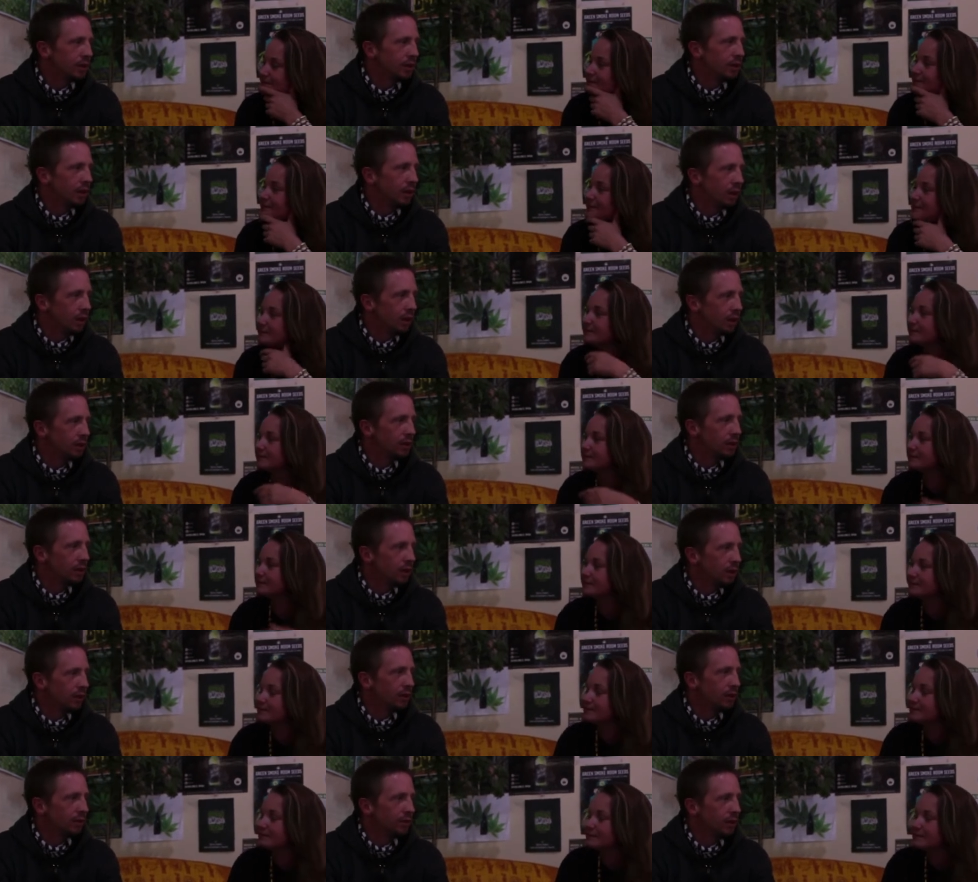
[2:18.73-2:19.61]
Speaker 1: the start
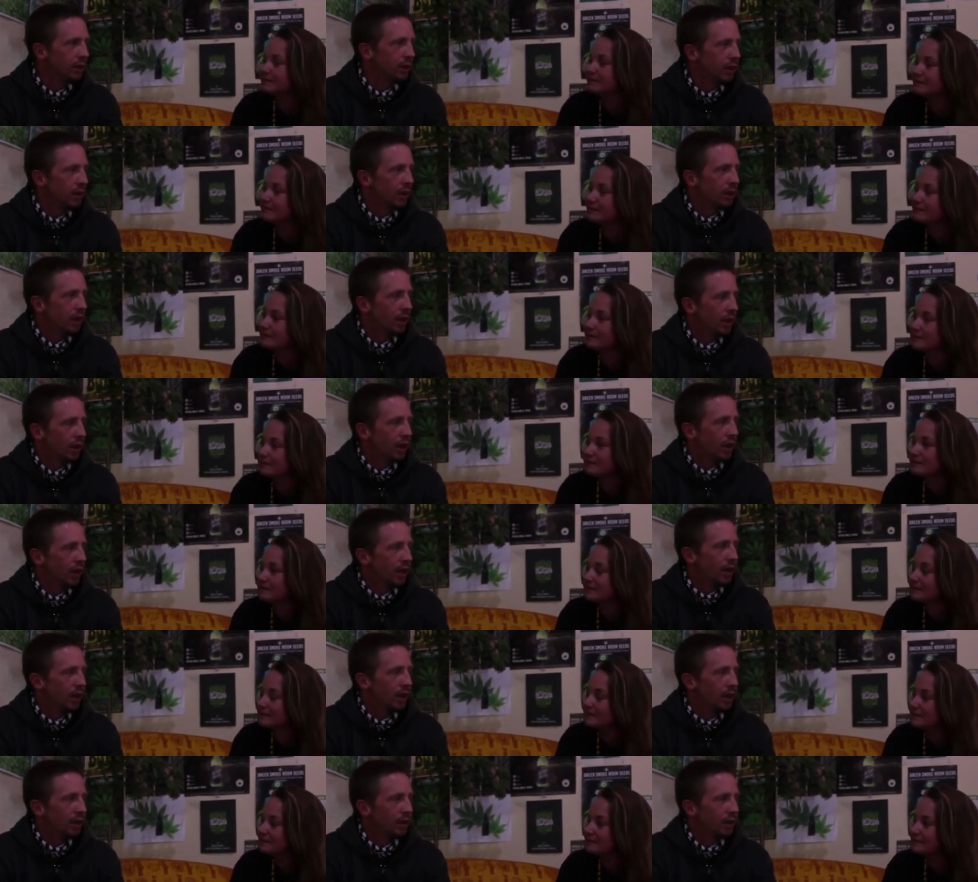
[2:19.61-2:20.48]
of
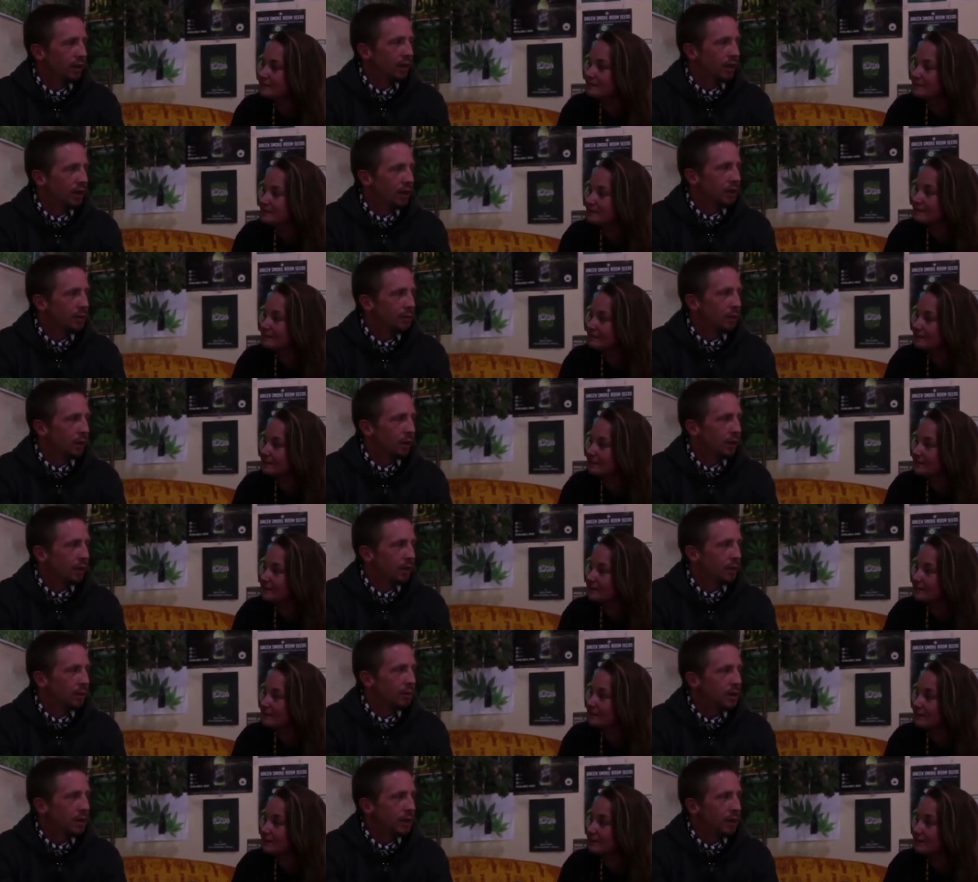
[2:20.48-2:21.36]
Green
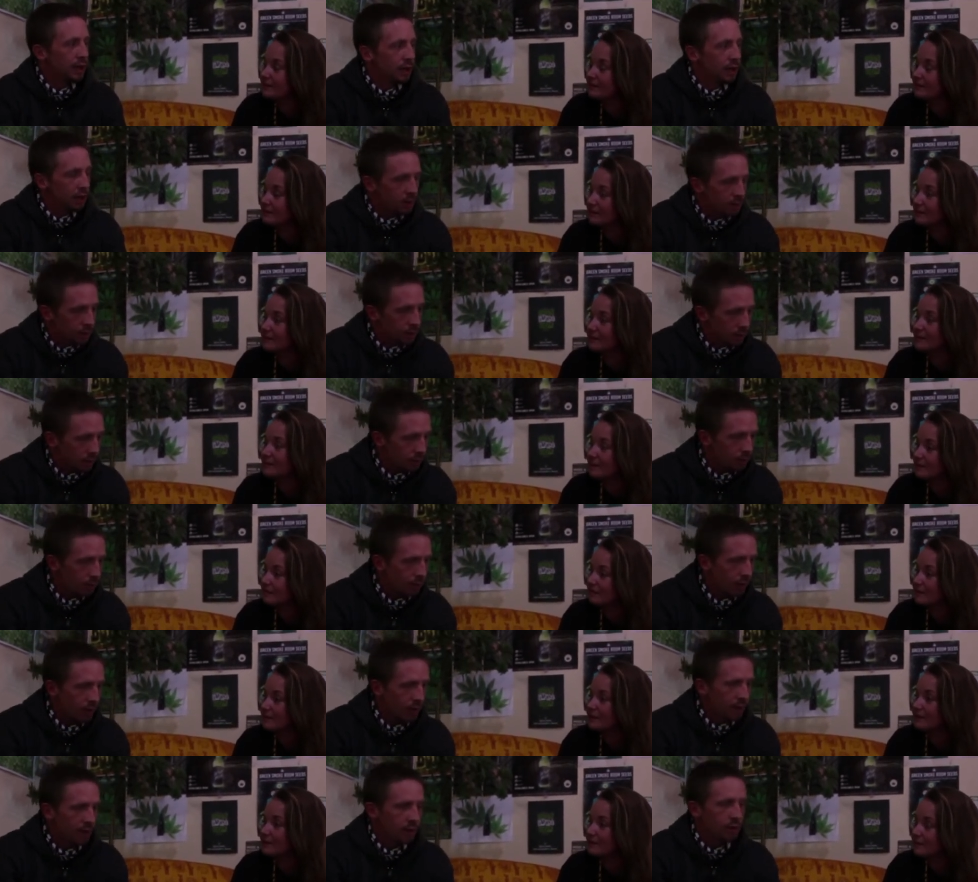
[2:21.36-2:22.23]
Smoke Room Seeds,
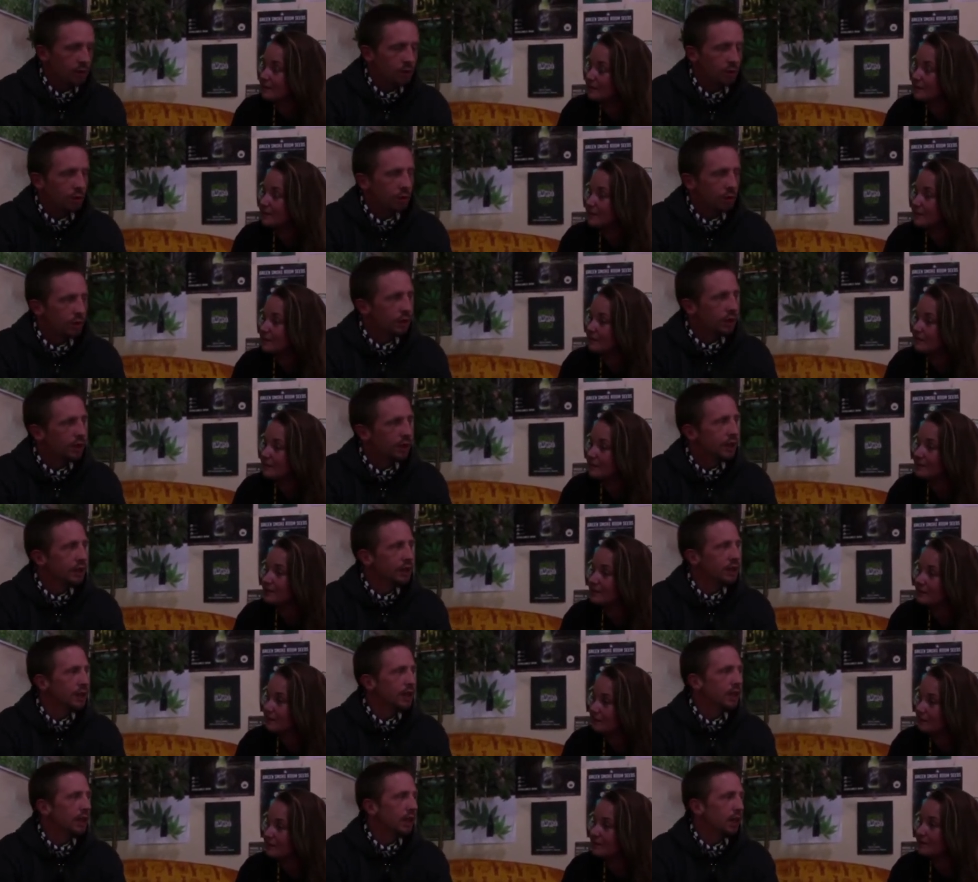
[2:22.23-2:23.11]
mainly Jordan,
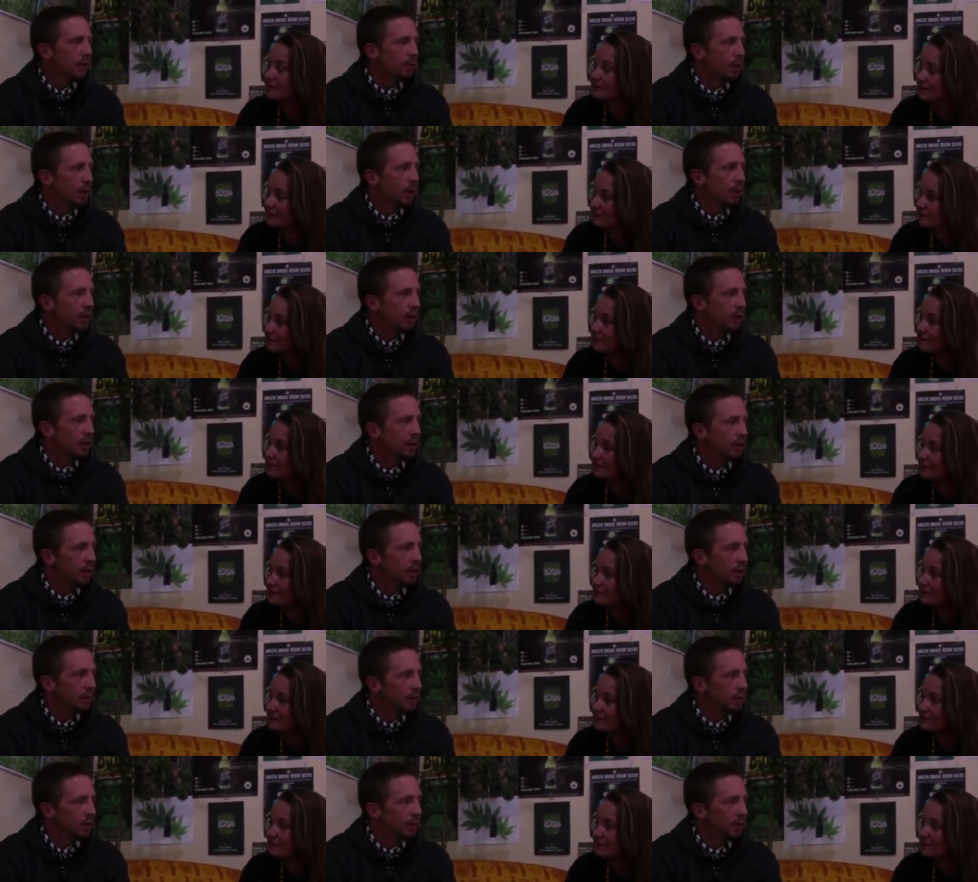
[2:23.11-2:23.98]
and then our
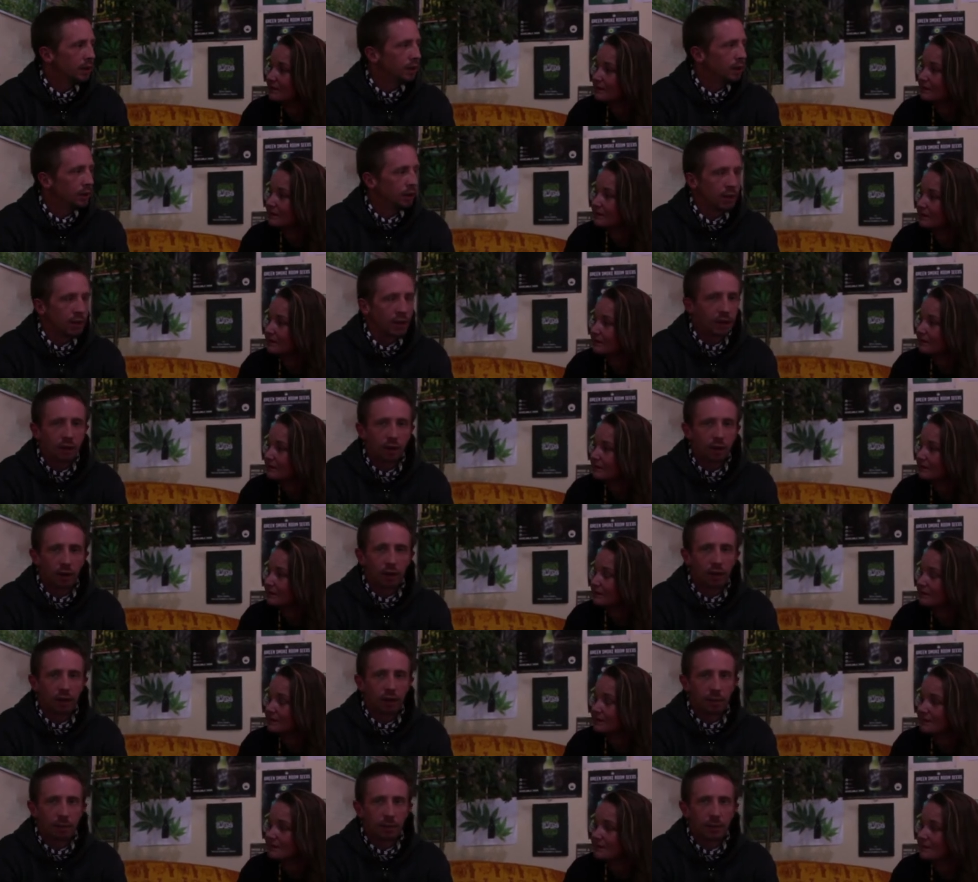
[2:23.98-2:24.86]
partnership in the Green
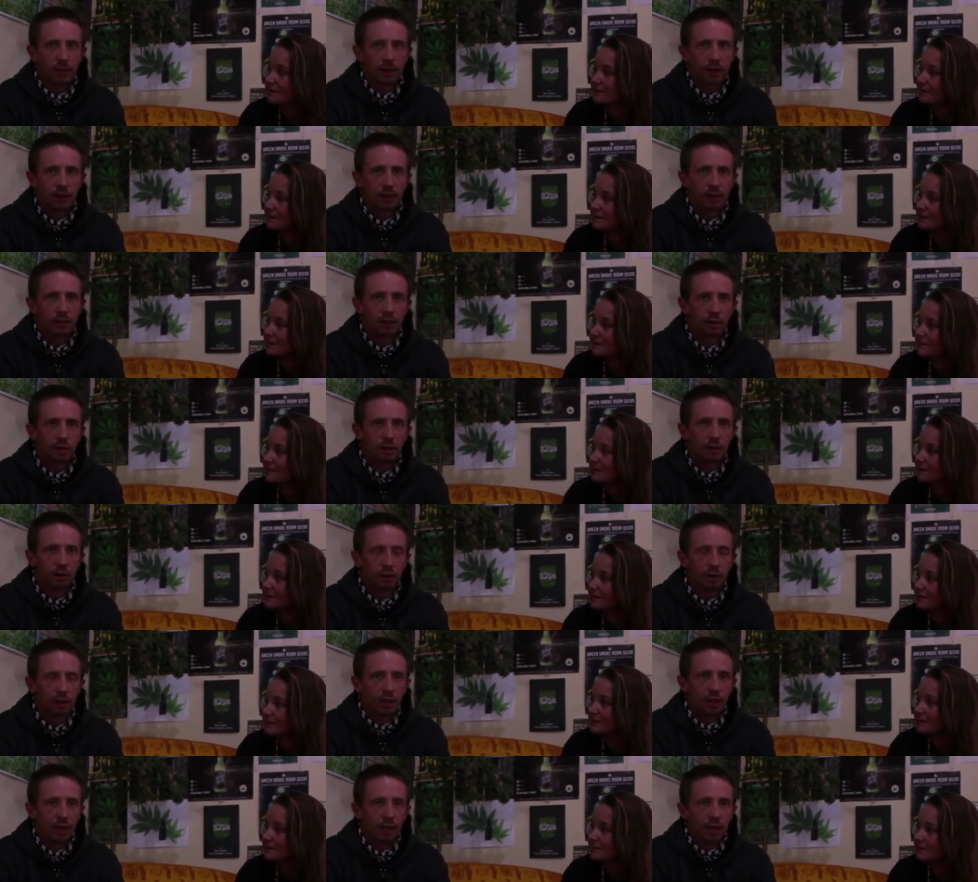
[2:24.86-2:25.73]
Grow Room is
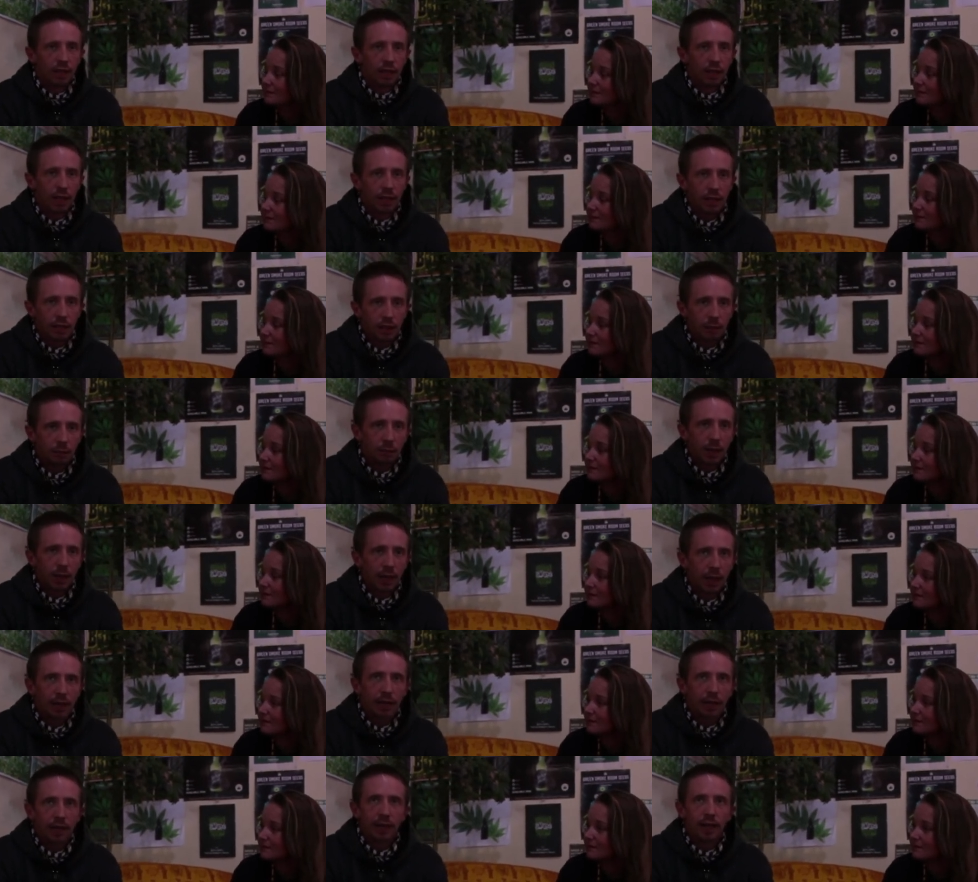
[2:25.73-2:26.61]
to get the
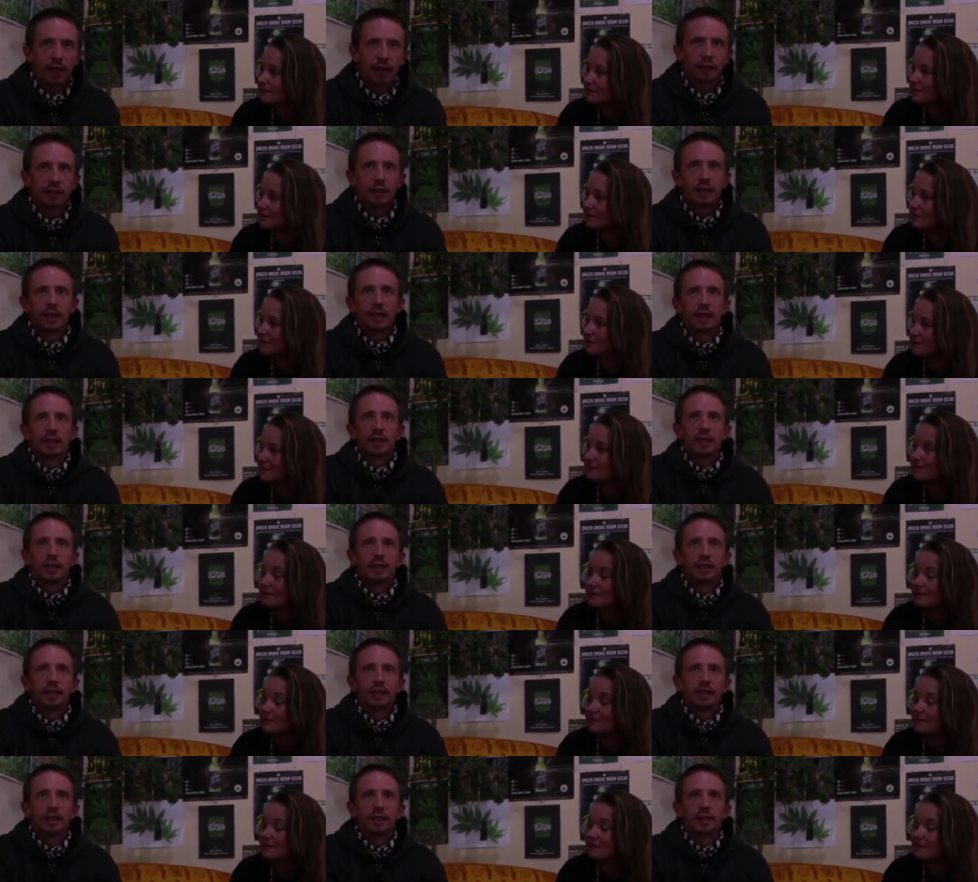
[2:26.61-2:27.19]
brand out there.